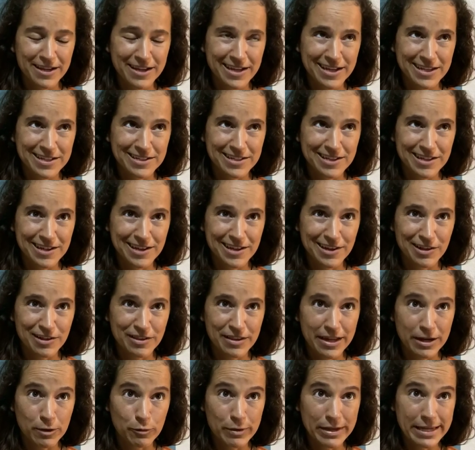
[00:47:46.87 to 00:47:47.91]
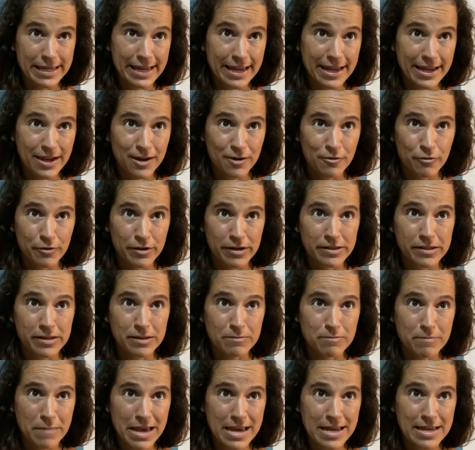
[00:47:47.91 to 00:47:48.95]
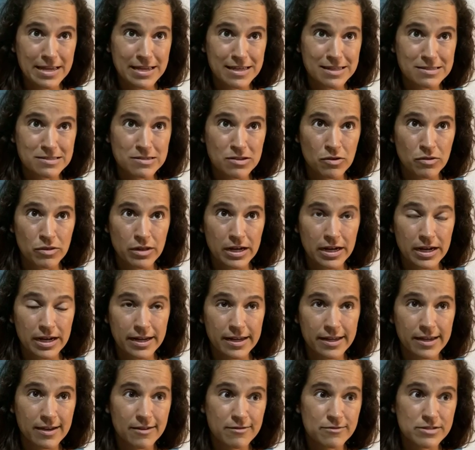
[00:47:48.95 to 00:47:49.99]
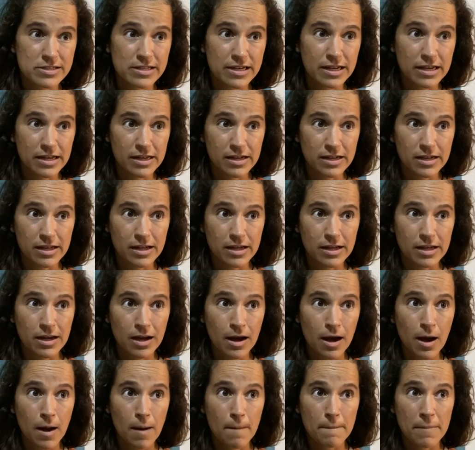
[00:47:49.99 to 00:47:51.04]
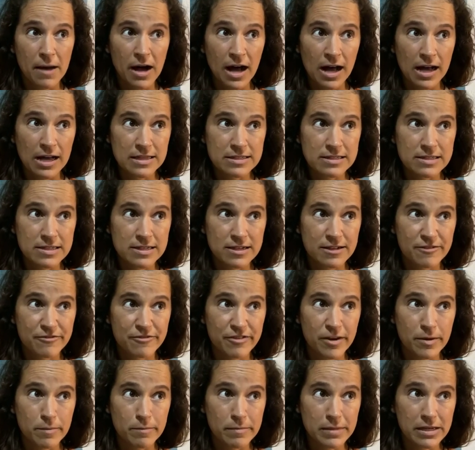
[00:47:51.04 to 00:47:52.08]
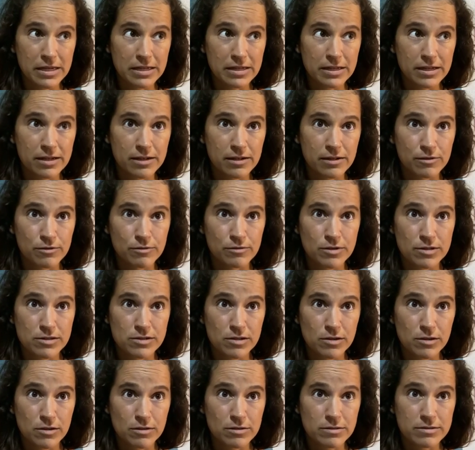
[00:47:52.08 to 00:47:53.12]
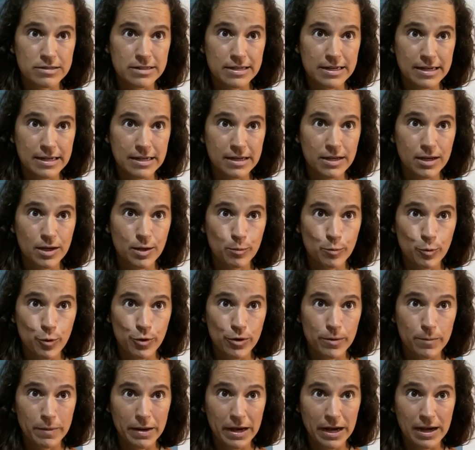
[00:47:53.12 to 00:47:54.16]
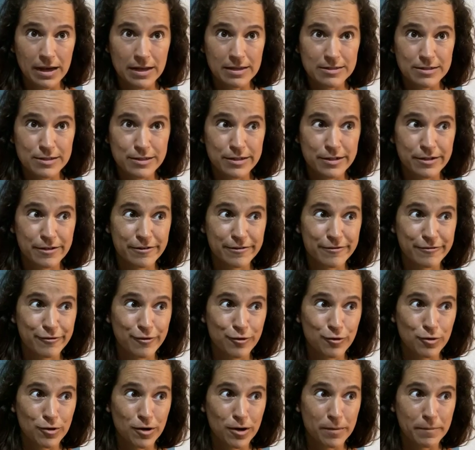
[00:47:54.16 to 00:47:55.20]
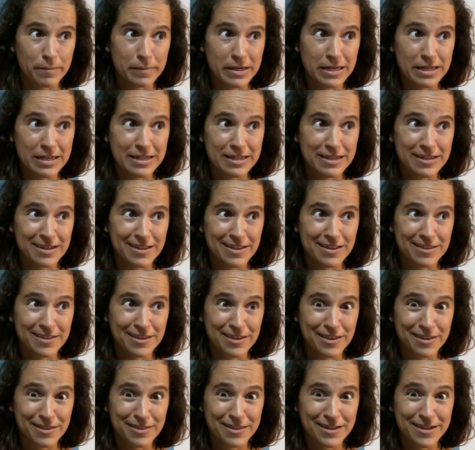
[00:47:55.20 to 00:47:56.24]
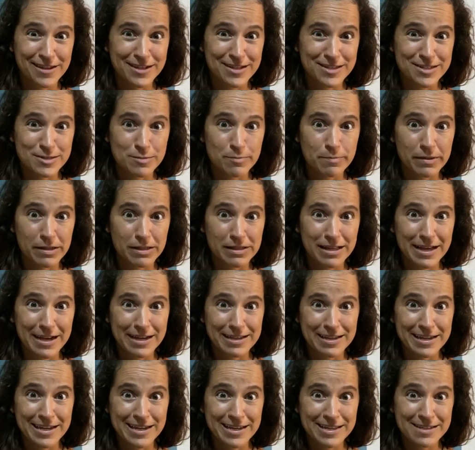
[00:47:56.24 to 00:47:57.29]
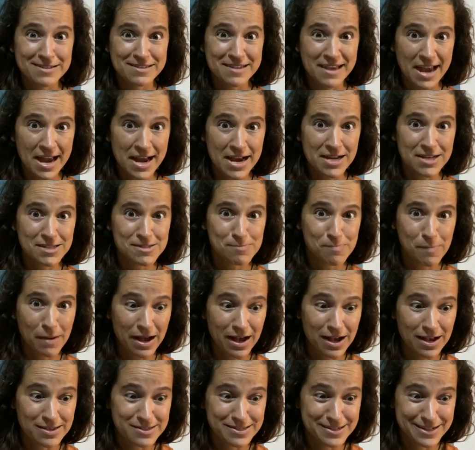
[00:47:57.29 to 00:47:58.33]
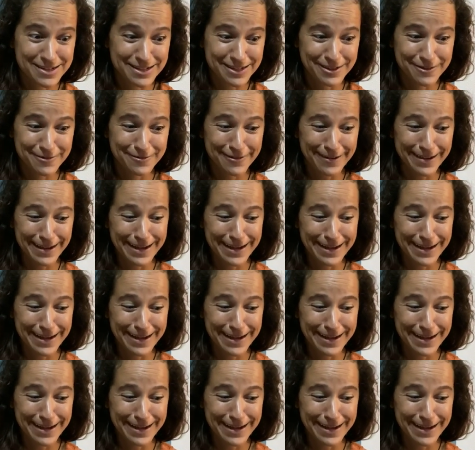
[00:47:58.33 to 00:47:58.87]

Like it, like we can't really make it so that it gives any positive immediate results any more positive or immediate than this but like it's as positive